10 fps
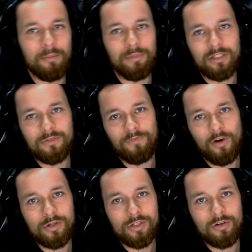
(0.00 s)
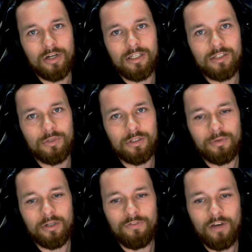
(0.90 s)
big forest trees, which are
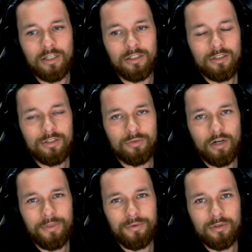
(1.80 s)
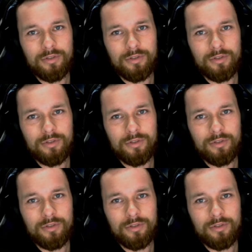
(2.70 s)
pretty fun to ride through.